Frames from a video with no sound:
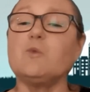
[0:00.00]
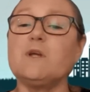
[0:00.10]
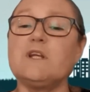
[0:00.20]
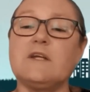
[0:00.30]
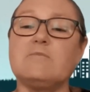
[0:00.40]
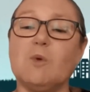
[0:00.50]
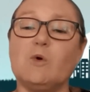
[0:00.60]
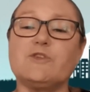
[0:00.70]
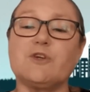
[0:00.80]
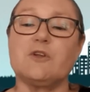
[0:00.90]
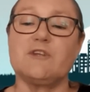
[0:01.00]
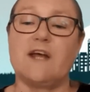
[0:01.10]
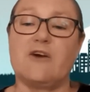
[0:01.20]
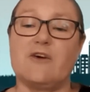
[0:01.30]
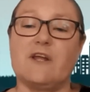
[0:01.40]
Don't we need more
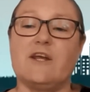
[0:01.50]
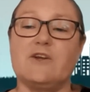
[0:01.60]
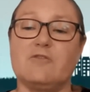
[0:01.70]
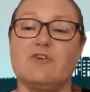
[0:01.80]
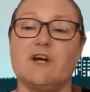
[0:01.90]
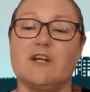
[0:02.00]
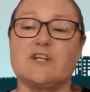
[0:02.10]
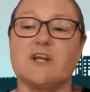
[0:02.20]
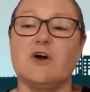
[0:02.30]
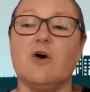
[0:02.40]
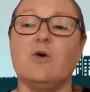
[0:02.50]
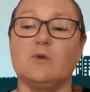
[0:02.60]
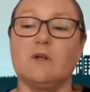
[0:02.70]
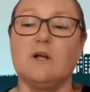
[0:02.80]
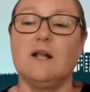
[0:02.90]
solidarity and an overarching
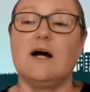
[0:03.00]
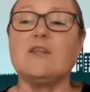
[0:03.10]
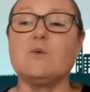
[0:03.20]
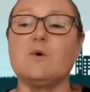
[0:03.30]
goal?